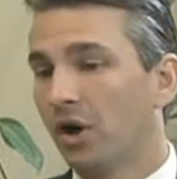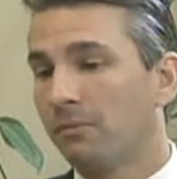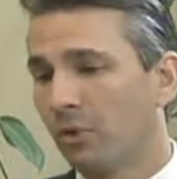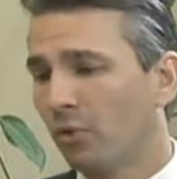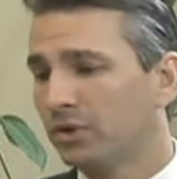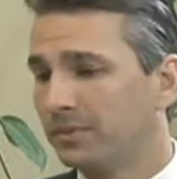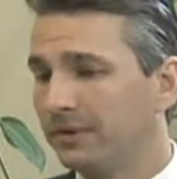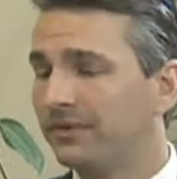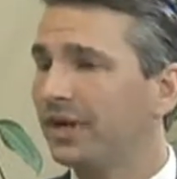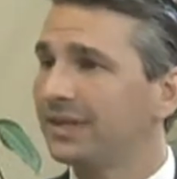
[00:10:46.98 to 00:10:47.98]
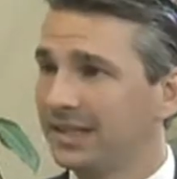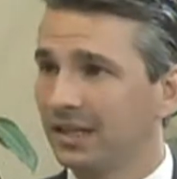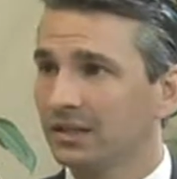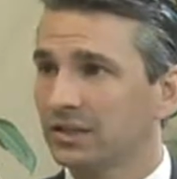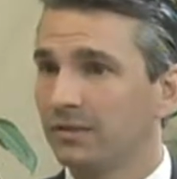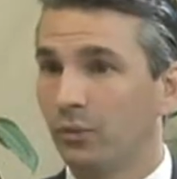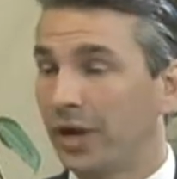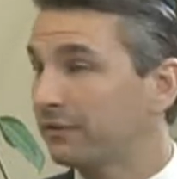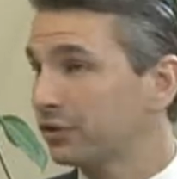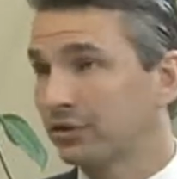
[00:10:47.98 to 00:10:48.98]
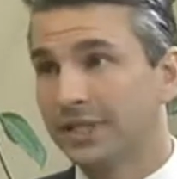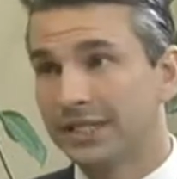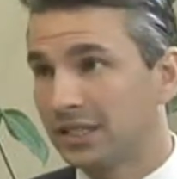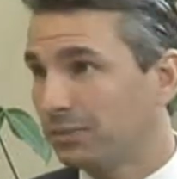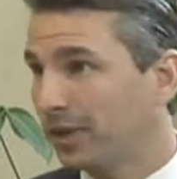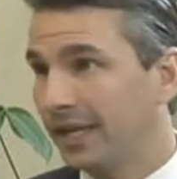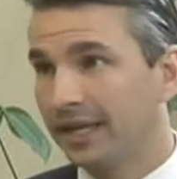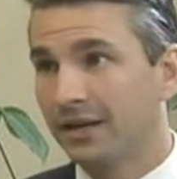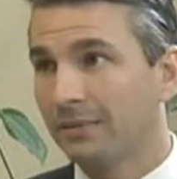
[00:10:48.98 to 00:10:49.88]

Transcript: But our board's been very diligent. We have a strategic plan.